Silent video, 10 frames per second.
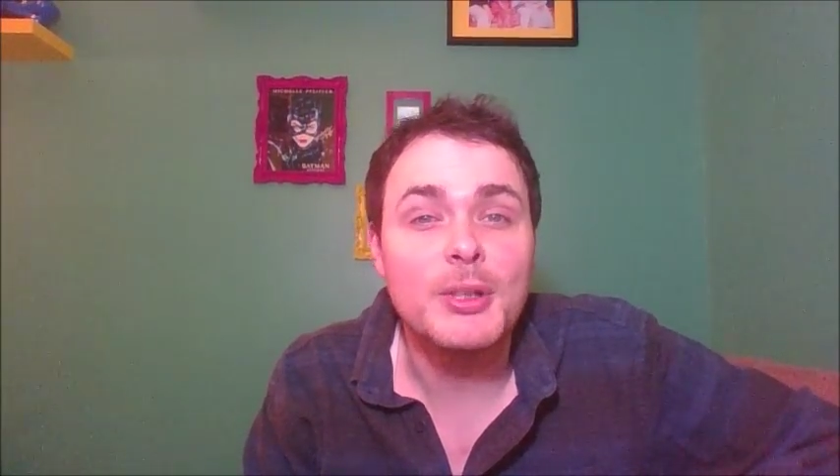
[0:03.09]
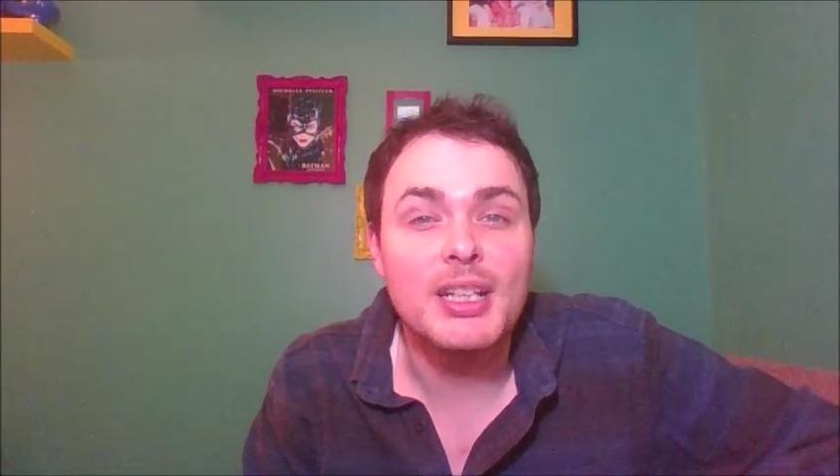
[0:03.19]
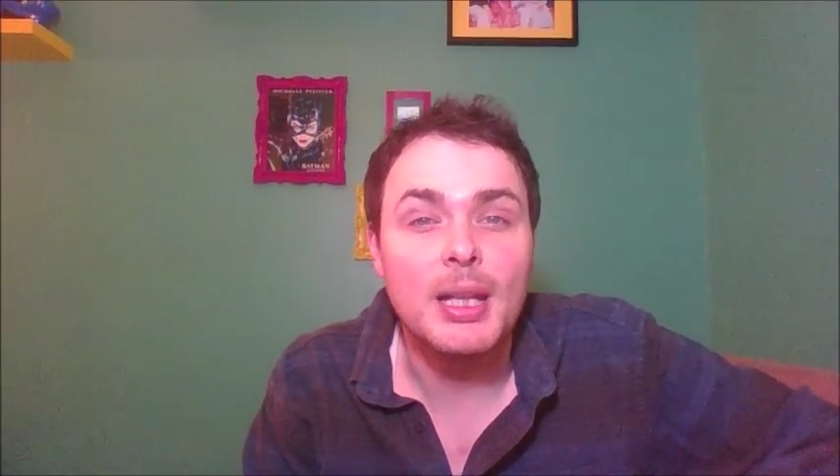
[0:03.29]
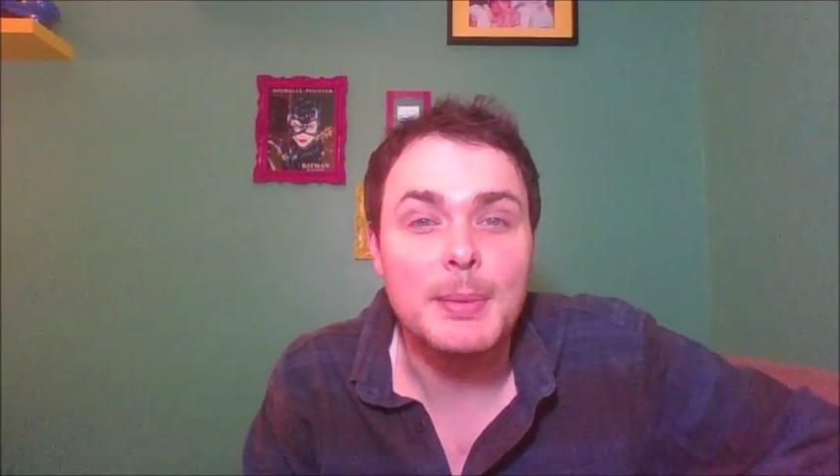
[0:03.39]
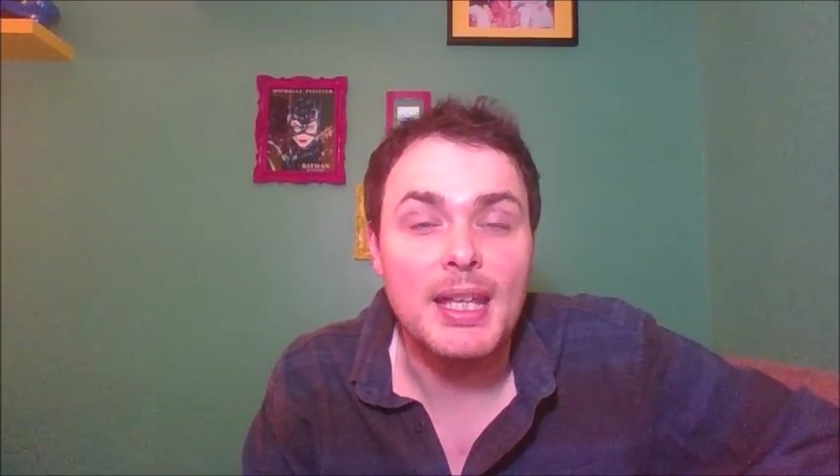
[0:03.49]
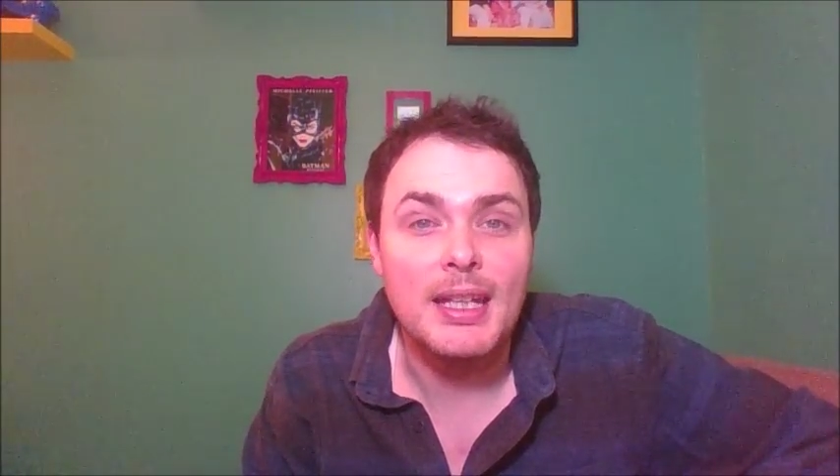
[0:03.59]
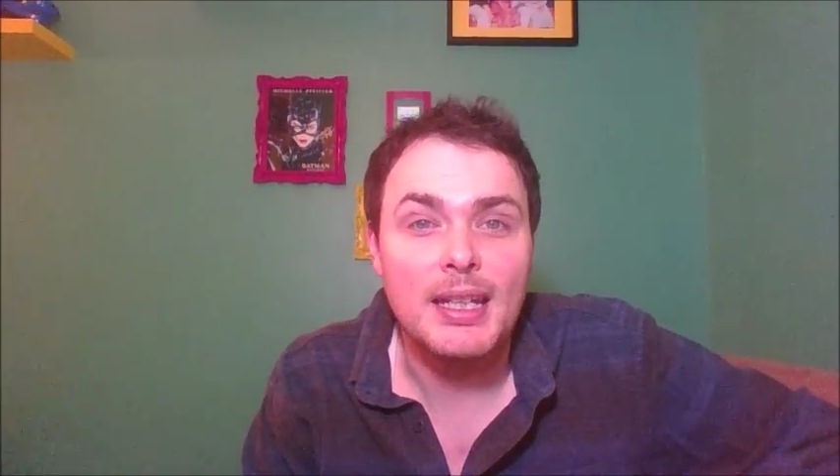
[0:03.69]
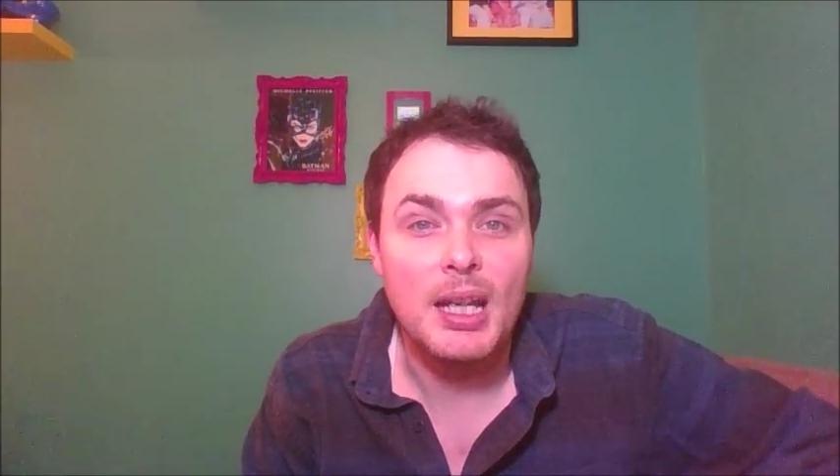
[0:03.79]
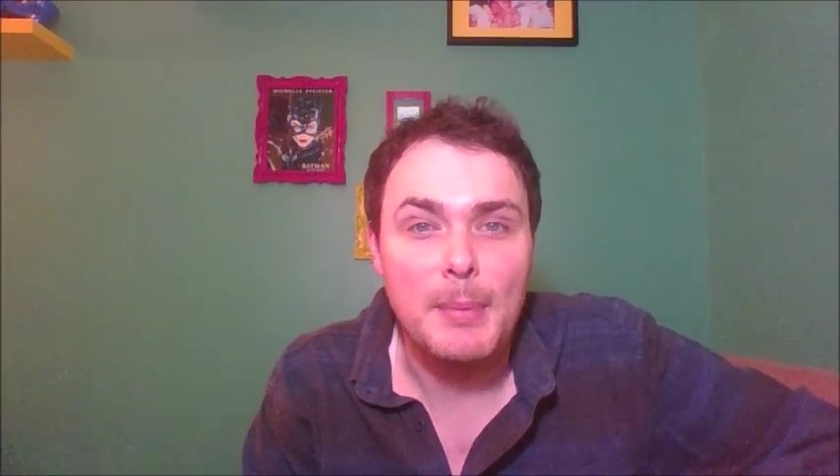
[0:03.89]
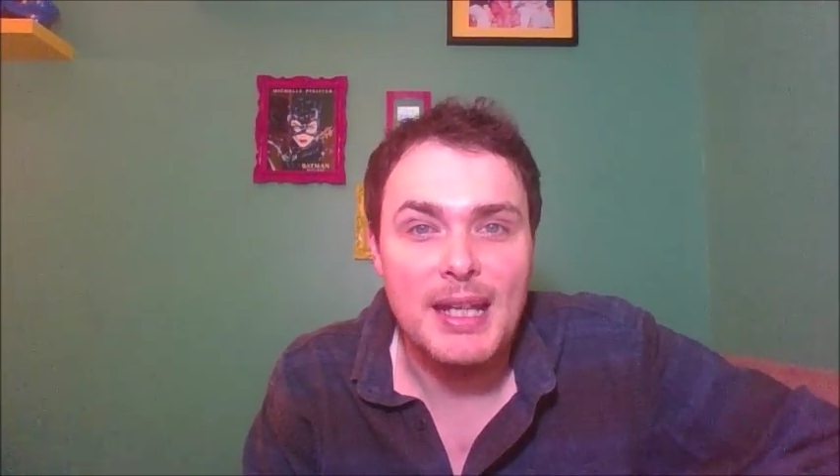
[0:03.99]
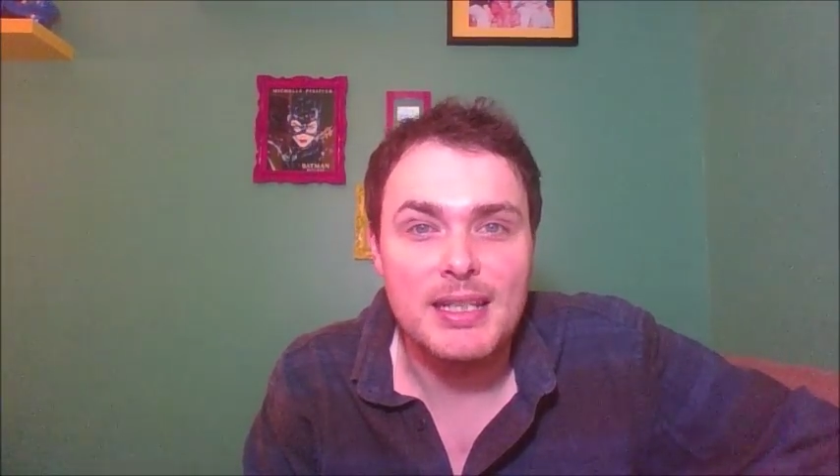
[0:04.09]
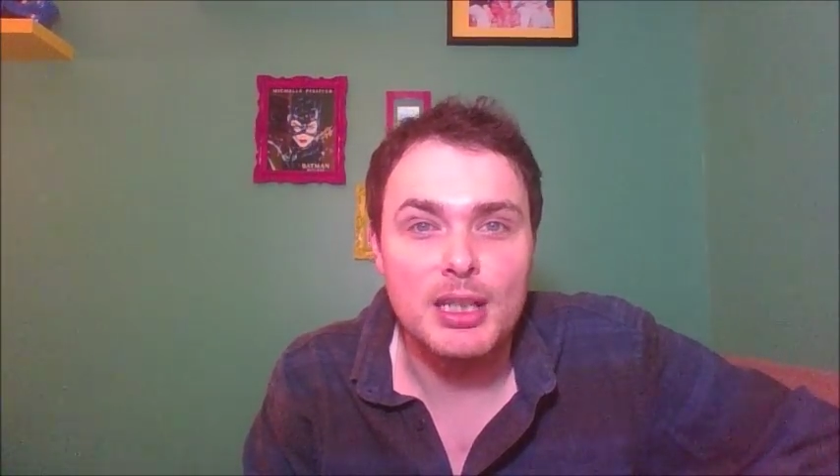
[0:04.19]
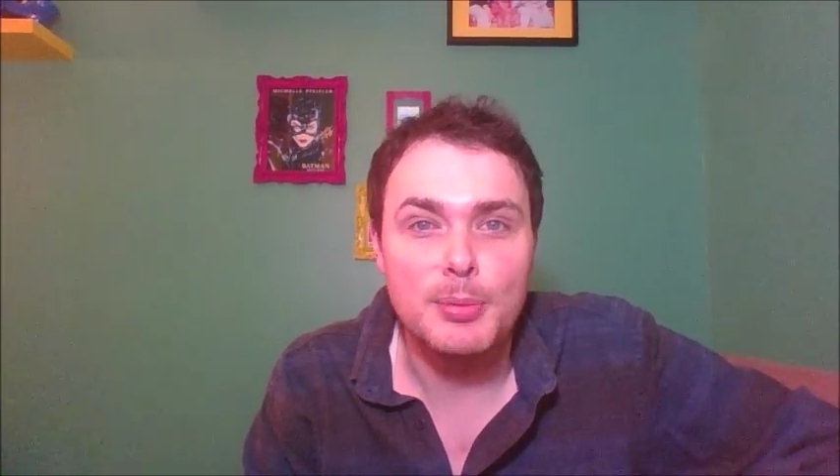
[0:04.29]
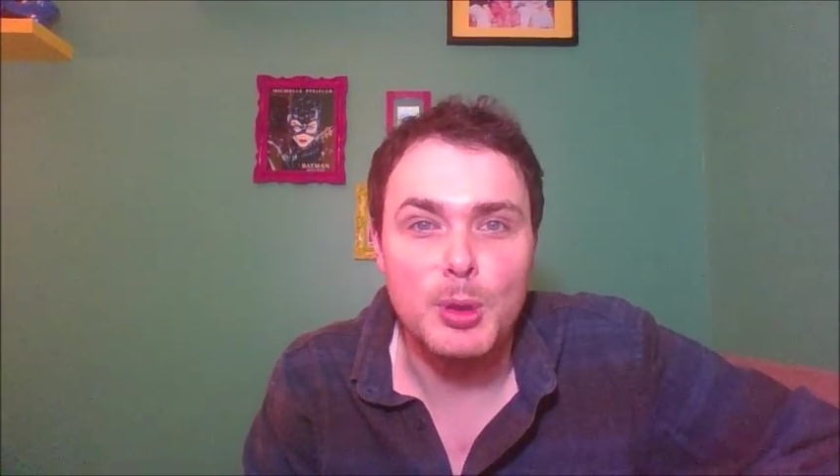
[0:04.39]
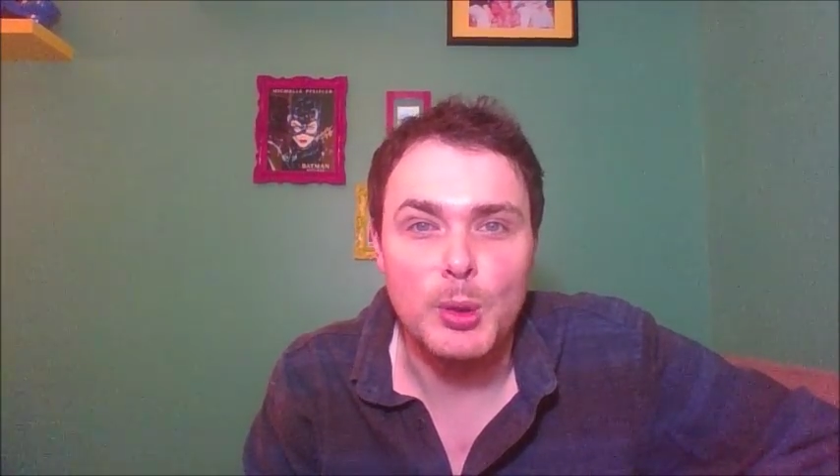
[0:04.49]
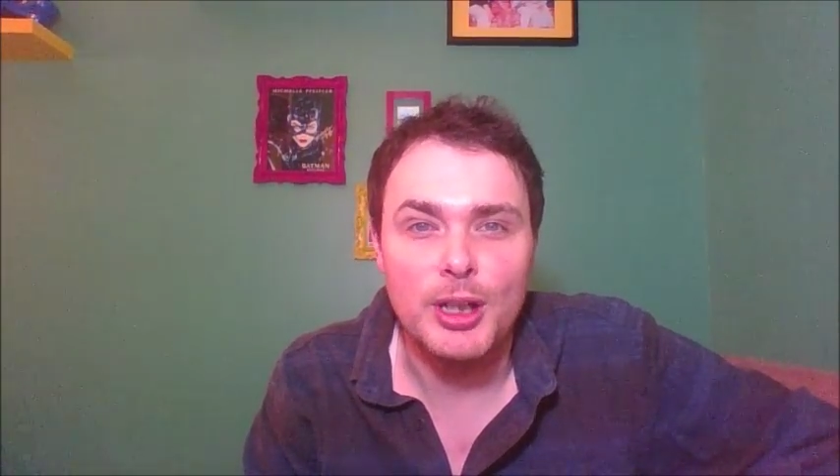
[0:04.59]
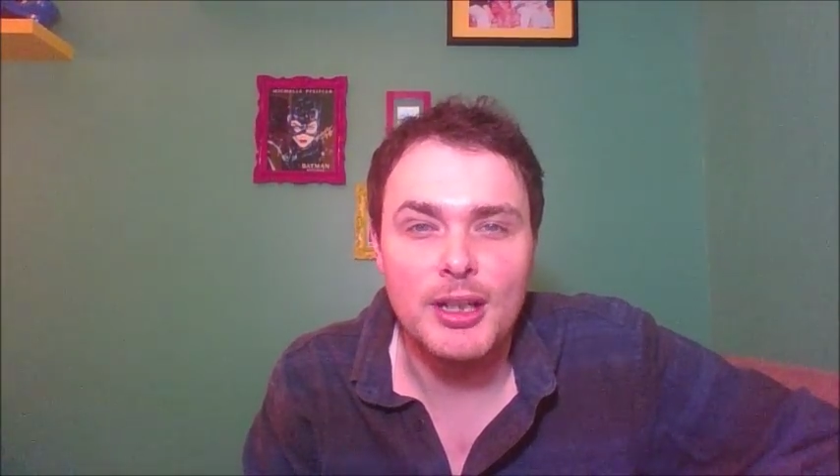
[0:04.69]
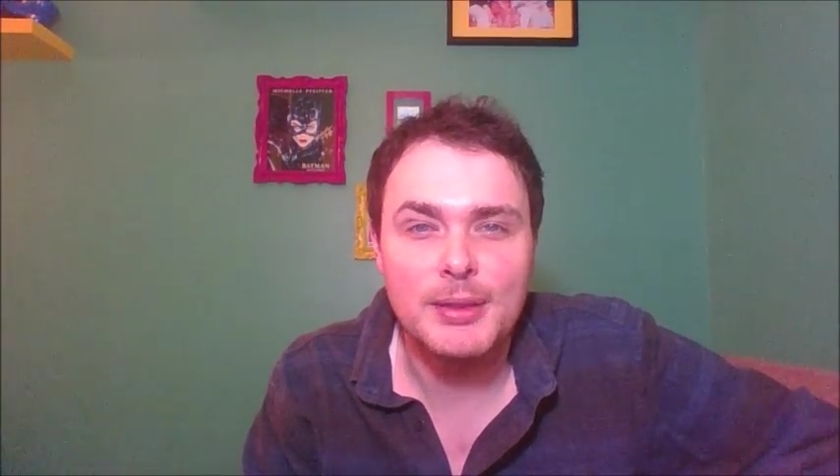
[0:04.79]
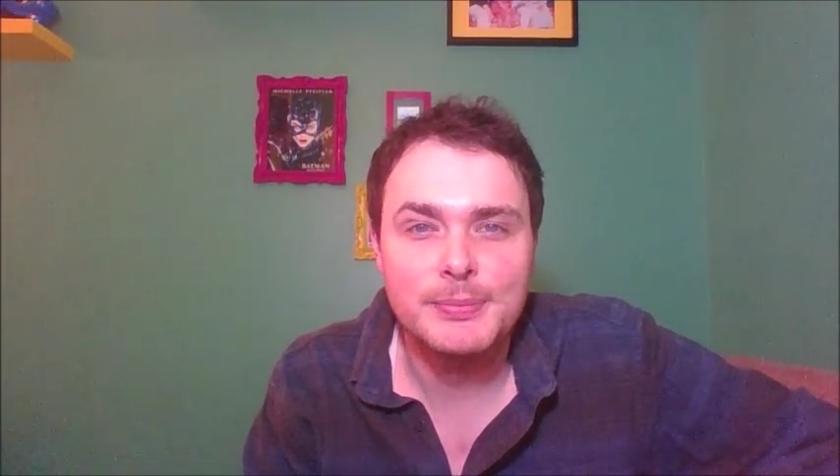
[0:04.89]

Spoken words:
club kid Amanda Lepore.